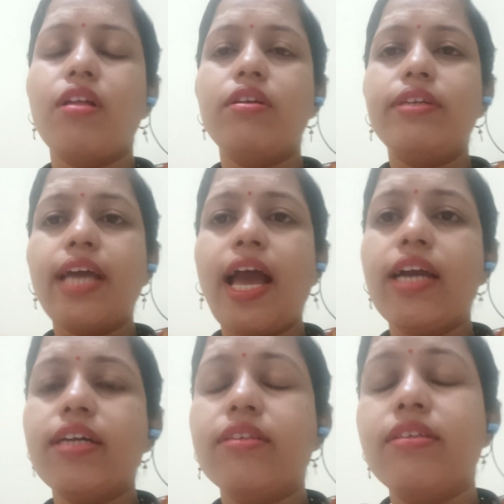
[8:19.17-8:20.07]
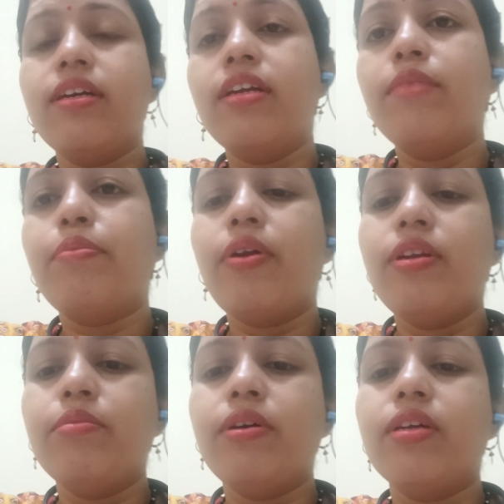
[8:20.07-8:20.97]
The tag DNA
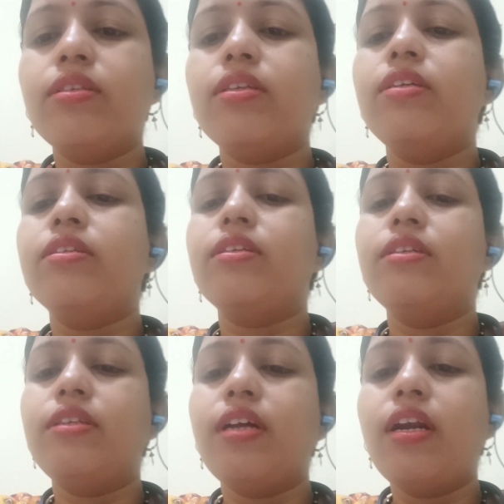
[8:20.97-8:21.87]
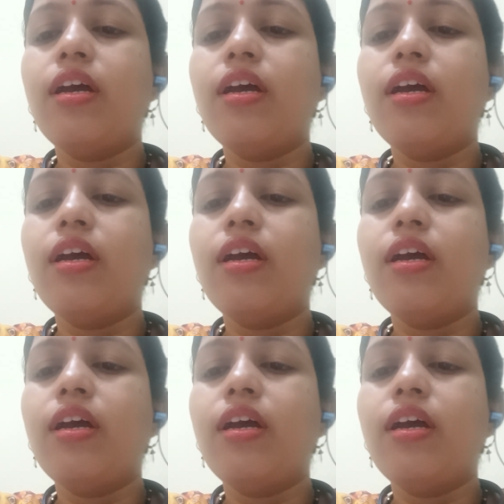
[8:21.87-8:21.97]
polymerase is heat